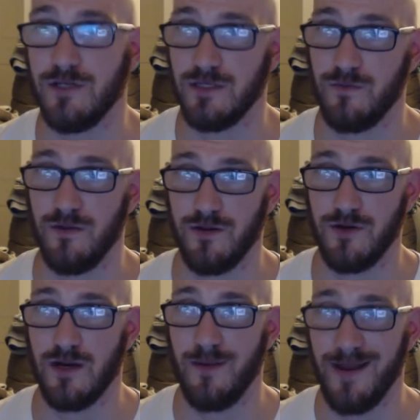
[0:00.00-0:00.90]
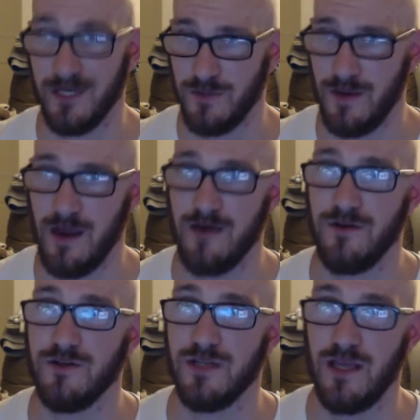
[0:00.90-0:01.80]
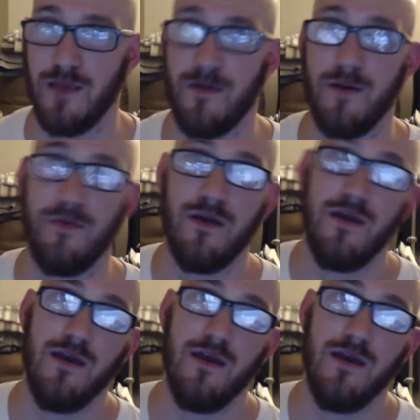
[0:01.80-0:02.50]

just with trying to manage three characters and keep up.